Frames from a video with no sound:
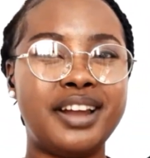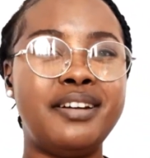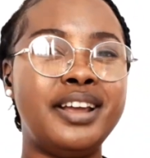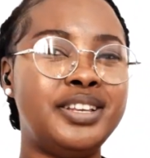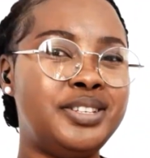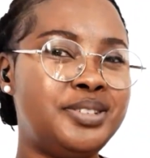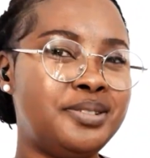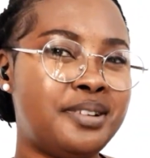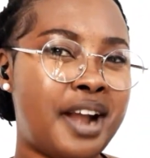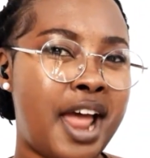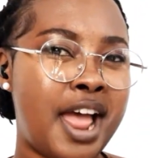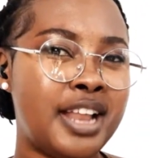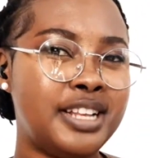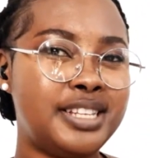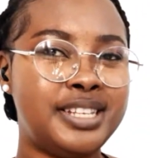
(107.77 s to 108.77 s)

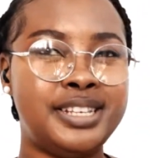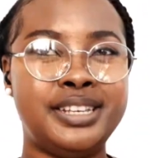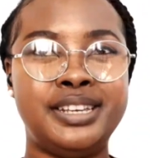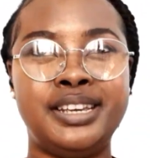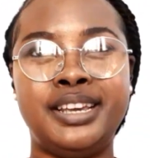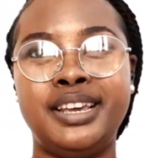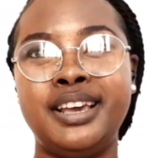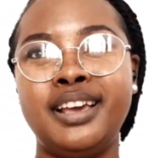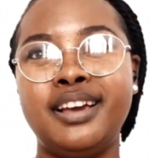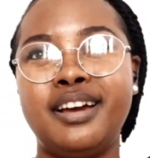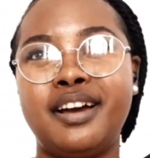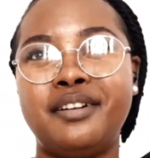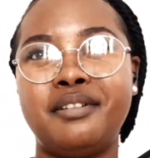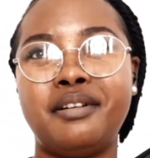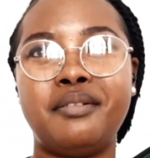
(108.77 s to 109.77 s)
restaurant,
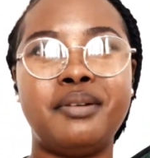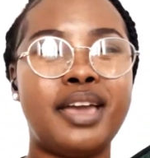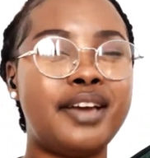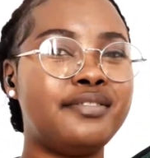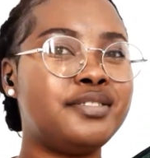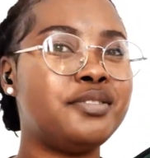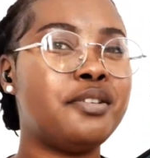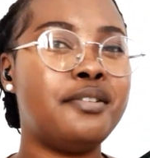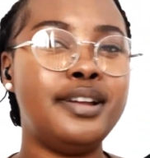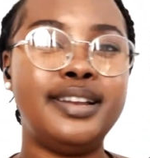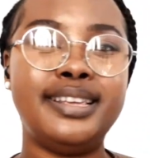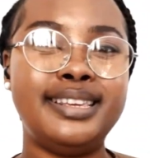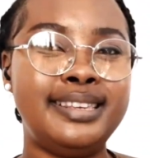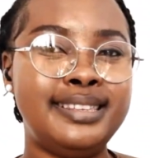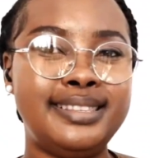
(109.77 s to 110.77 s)
we have to go and
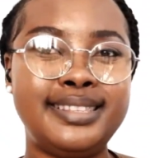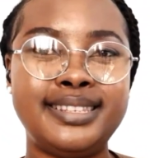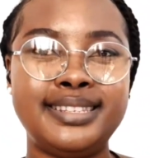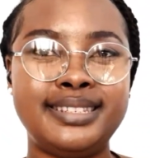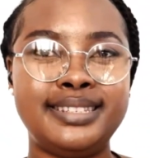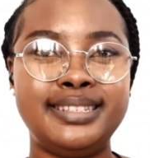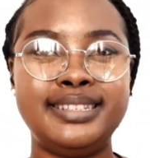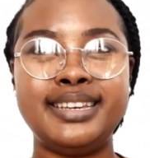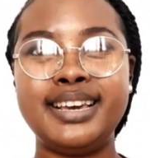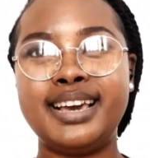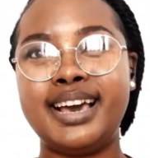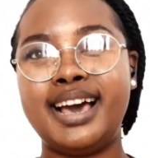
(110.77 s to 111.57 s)
eat.